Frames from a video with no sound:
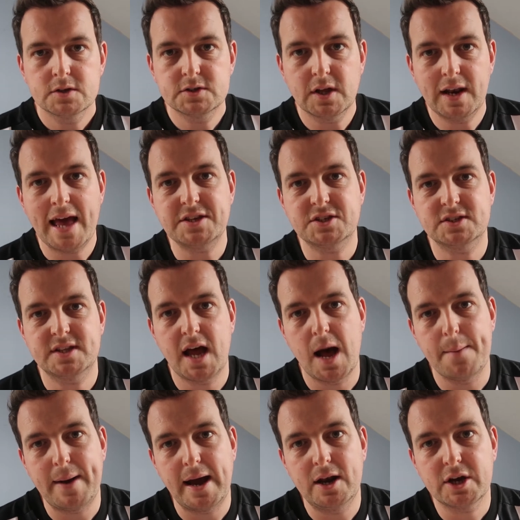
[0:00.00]
So let's
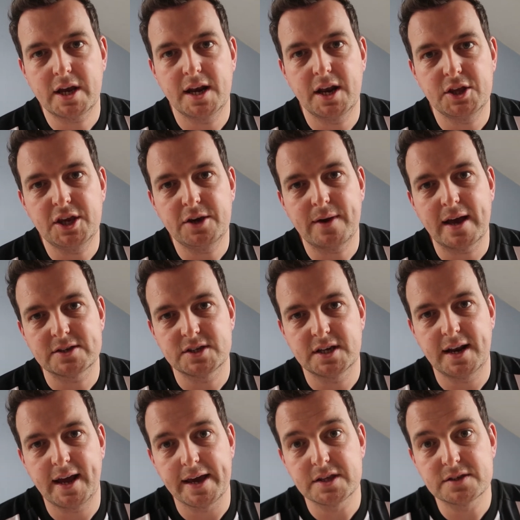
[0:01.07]
start by looking at Newcastle
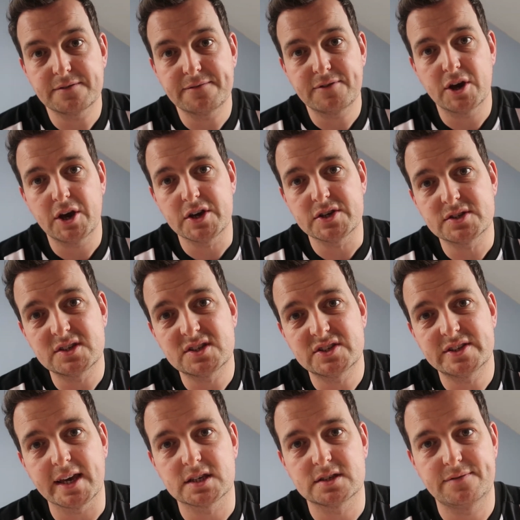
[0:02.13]
United's first
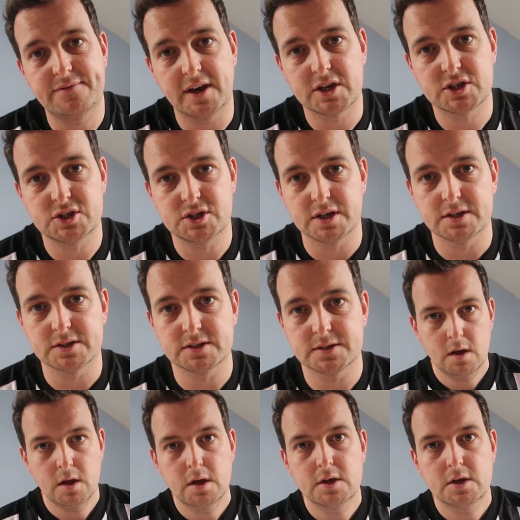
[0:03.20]
six fixtures.